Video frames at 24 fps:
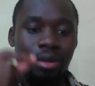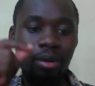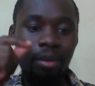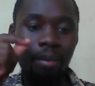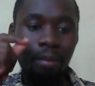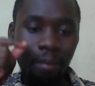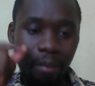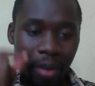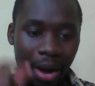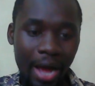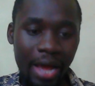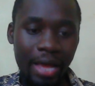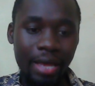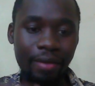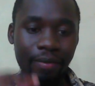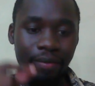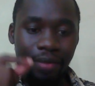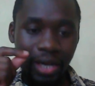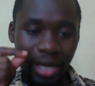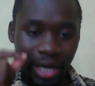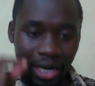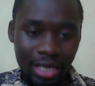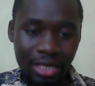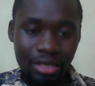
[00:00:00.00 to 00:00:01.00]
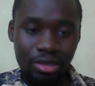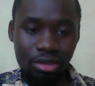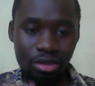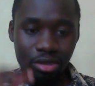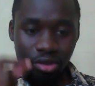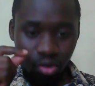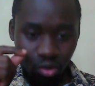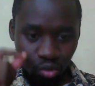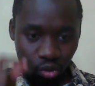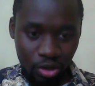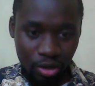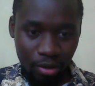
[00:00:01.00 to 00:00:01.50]
by the least
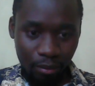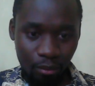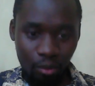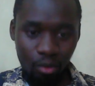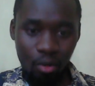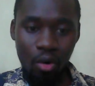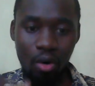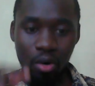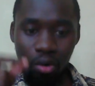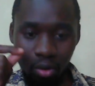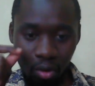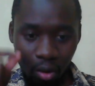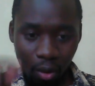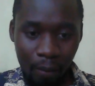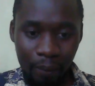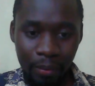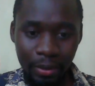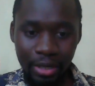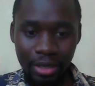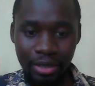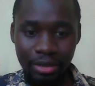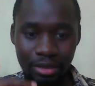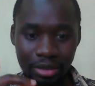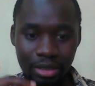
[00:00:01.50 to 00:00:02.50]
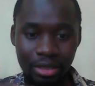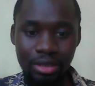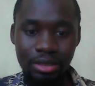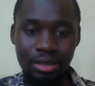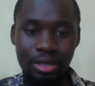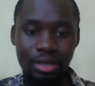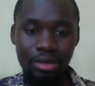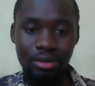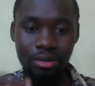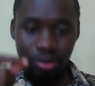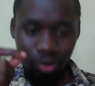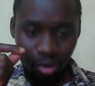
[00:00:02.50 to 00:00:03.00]
suitable or competent
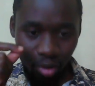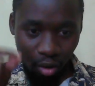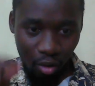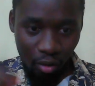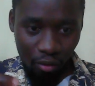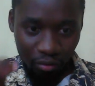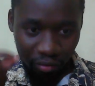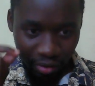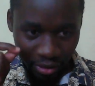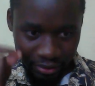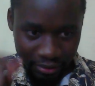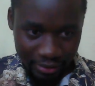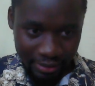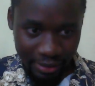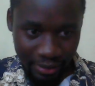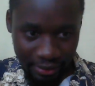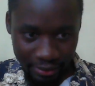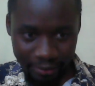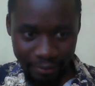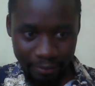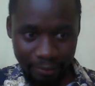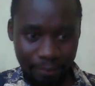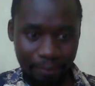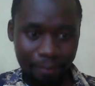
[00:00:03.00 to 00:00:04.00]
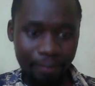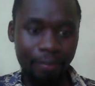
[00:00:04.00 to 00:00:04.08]
citizens of a state.